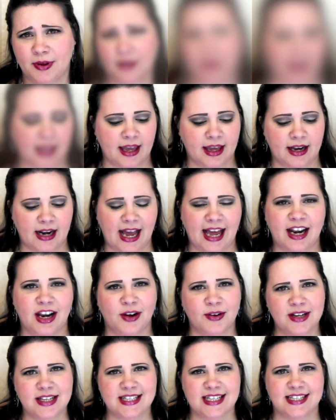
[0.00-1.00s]
And I
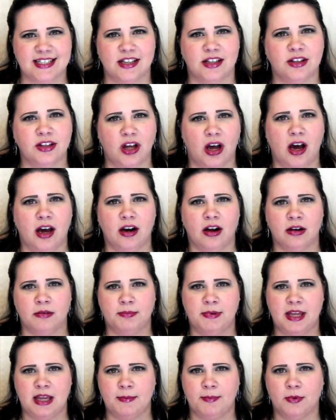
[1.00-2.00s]
notice this a lot on
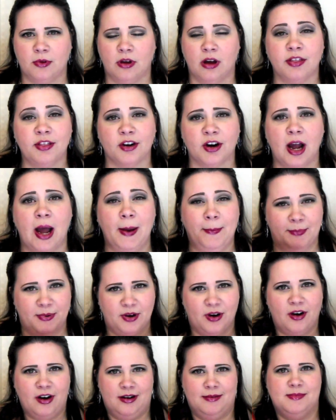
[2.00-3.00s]
people on their
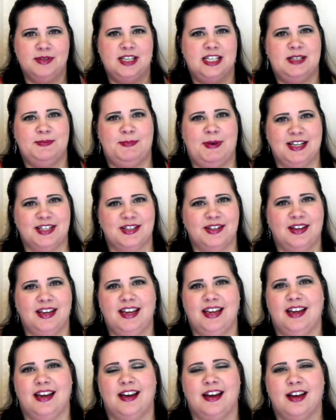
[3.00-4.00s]
upper arms
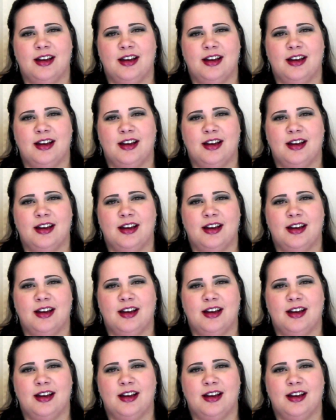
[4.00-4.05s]
especially.